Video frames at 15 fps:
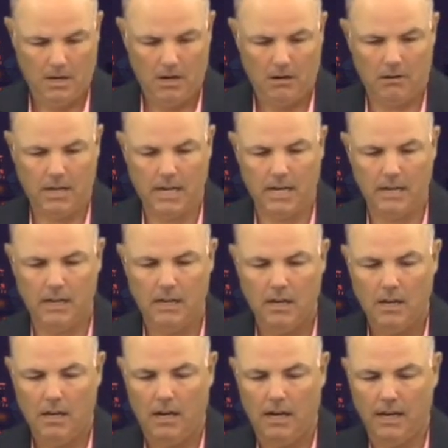okay?
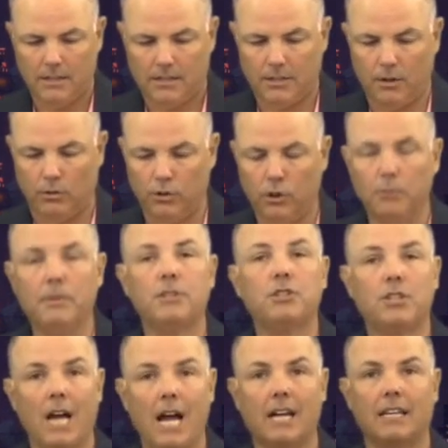Uh, so a little bit
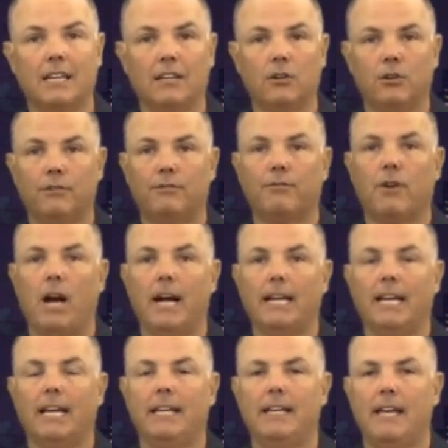shocking on
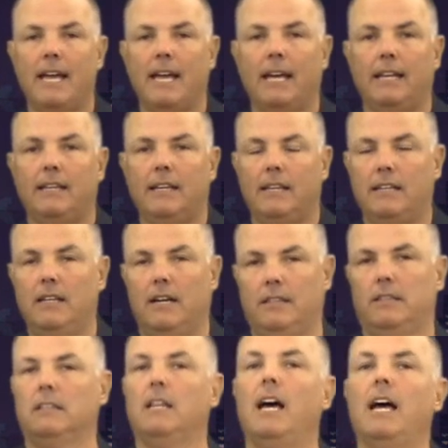Friday, and
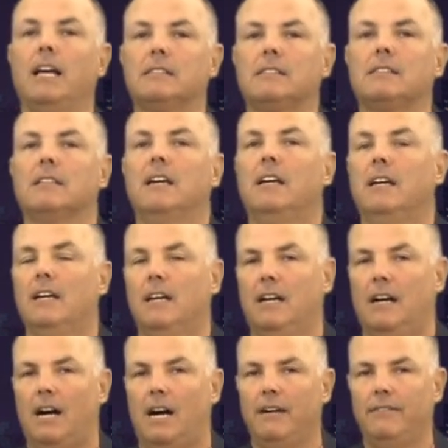nonetheless,
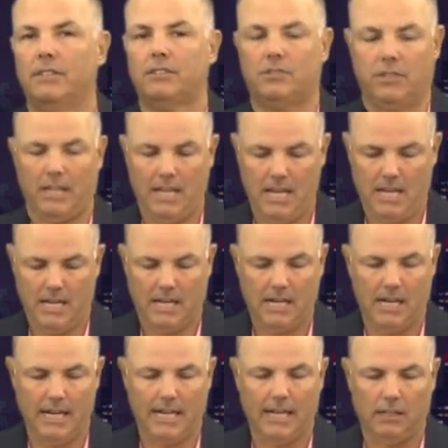obviously, it
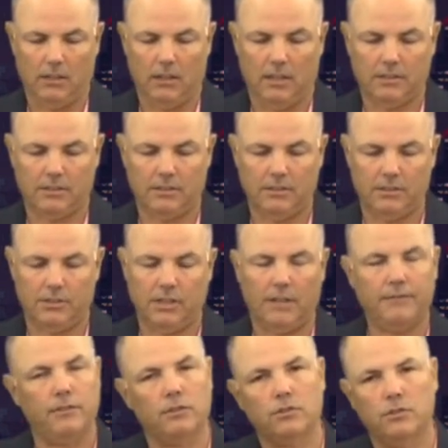kind of got lost in the
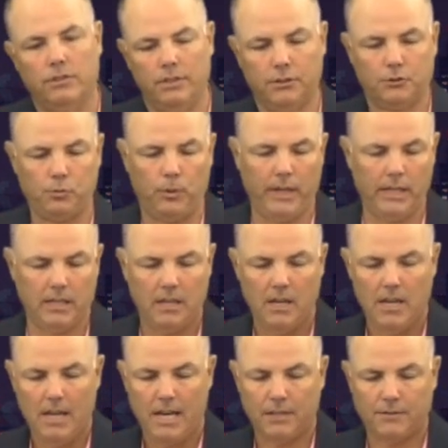shuffle. So this week,
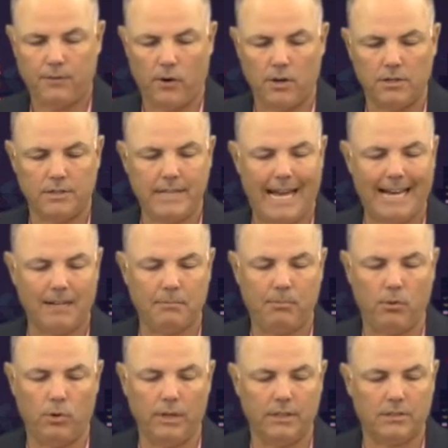as far as data
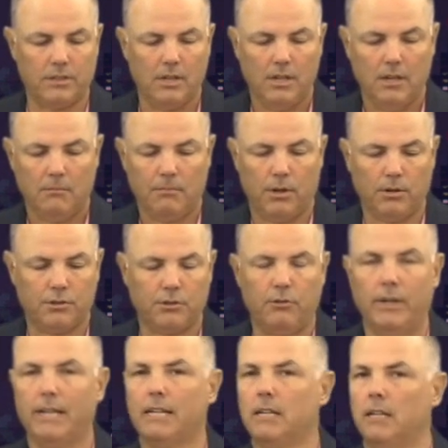points,
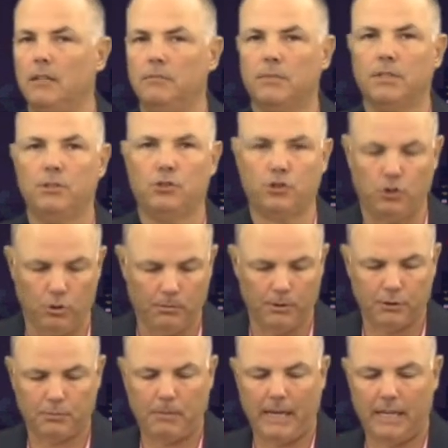personal income,
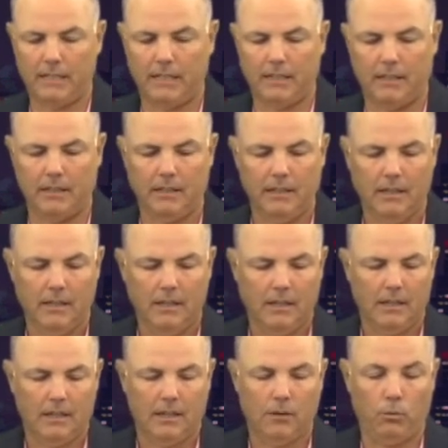consumer spending,
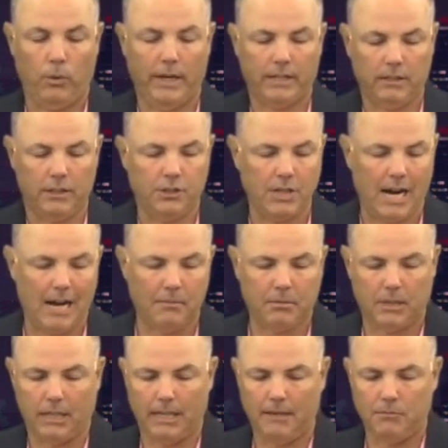uh, weekly job
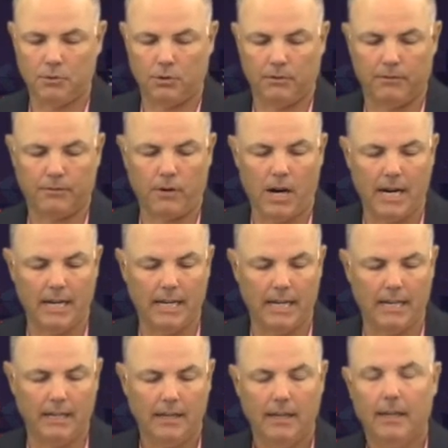claims on
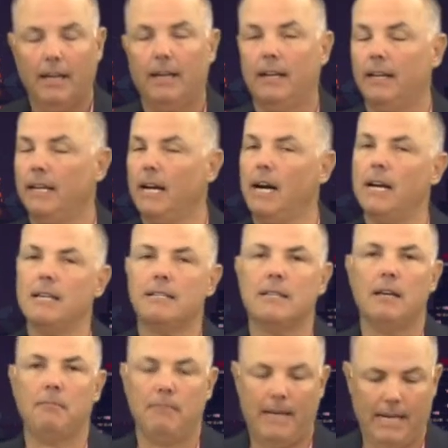Friday, and then the I S
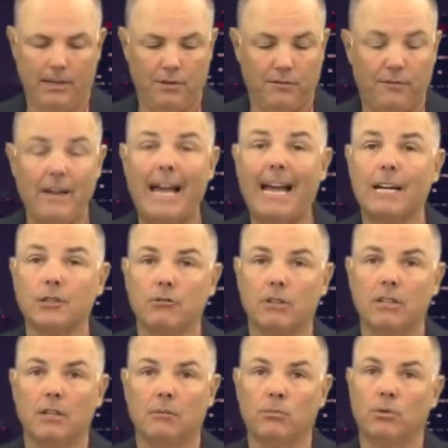M
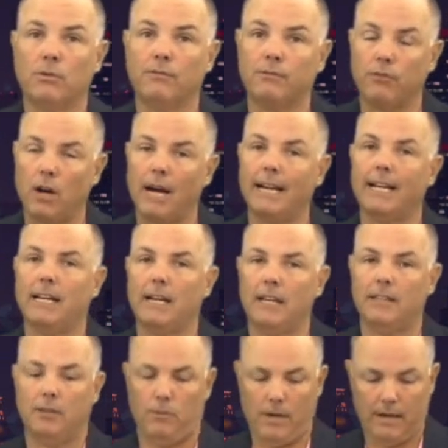manufacturing number on Friday. I
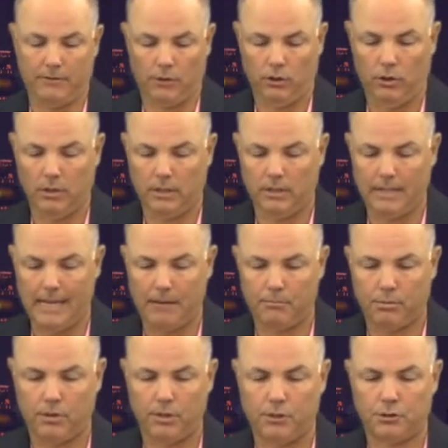think we have to look at that
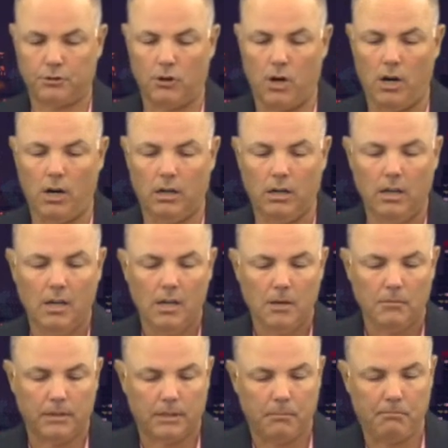pretty strong.
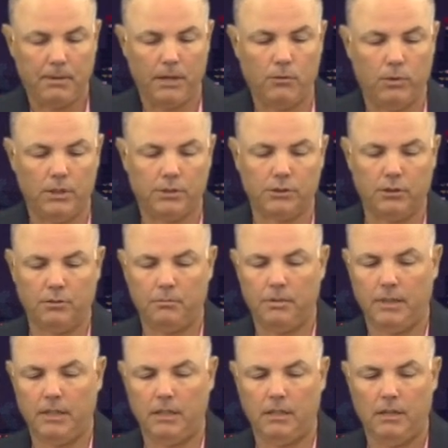But the big one's going to
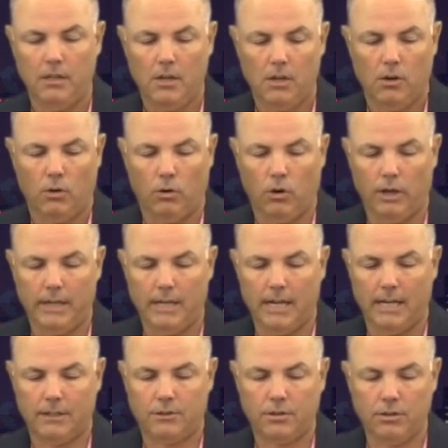be on
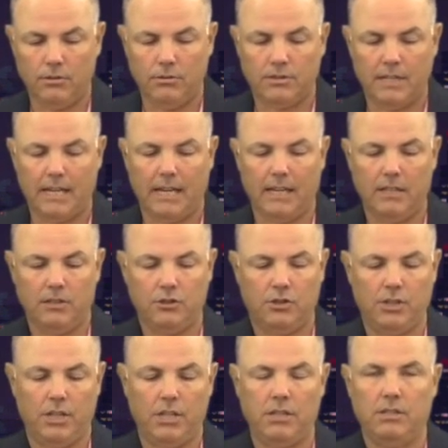uh, Tuesday,
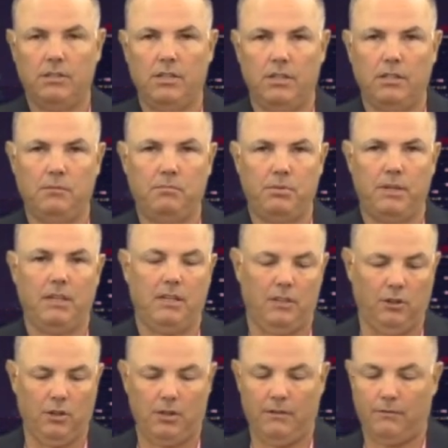G D P,
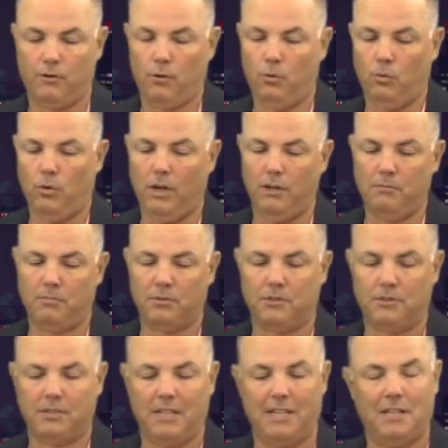looking for a one
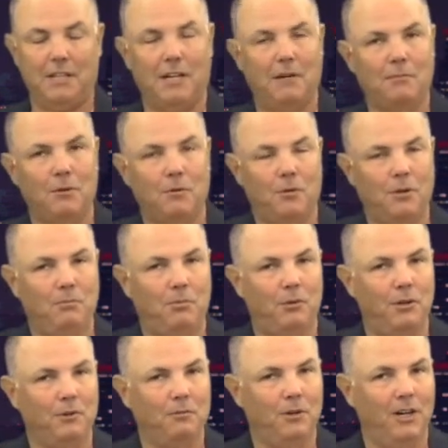percent number, one
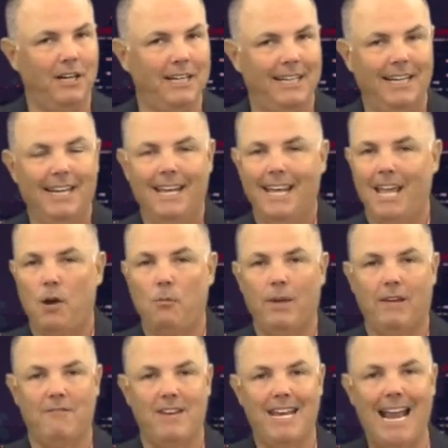point one, and
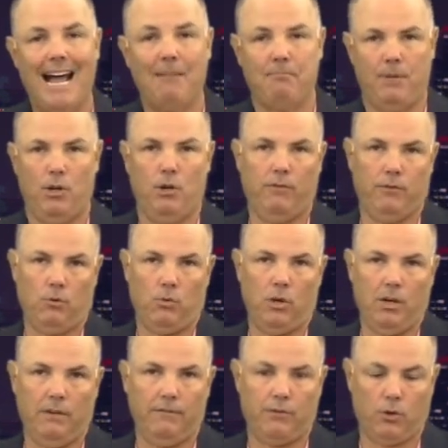we have not been over
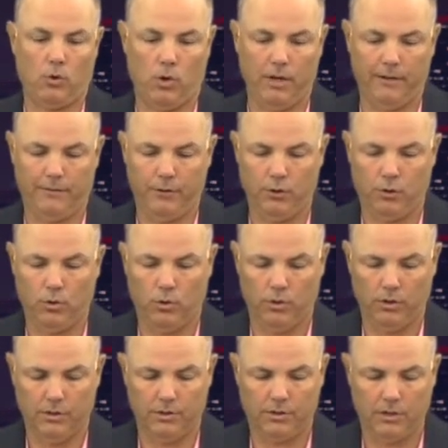one for quite a few
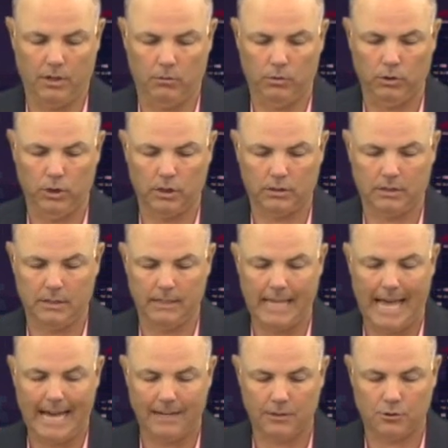quarters. So we'll look to
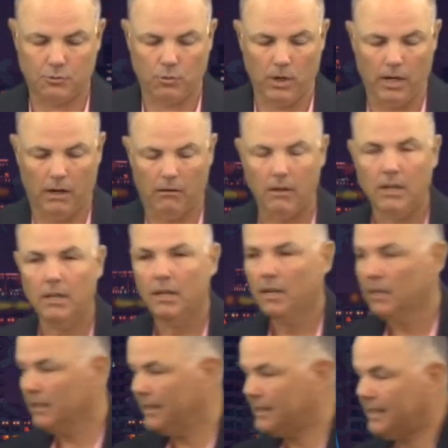that as well.
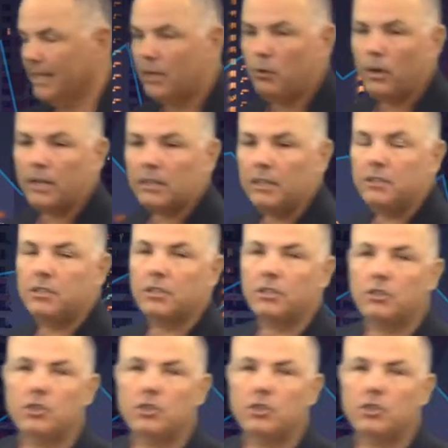Let's get quickly to the